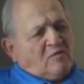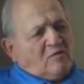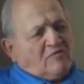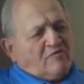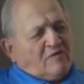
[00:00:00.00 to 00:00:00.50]
I
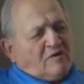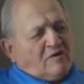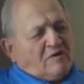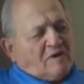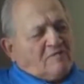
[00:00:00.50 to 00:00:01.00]
worked for
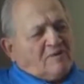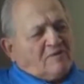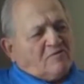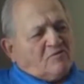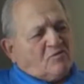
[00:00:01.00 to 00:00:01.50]
a
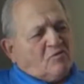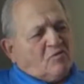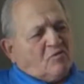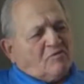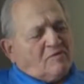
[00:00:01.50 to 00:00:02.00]
company
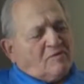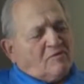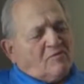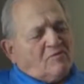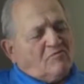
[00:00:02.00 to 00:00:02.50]
called
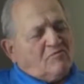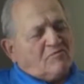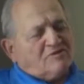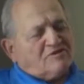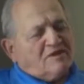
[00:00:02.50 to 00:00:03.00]
doing
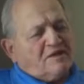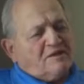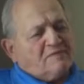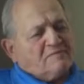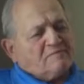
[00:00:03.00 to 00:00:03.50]
real
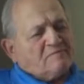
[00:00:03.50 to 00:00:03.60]
estate,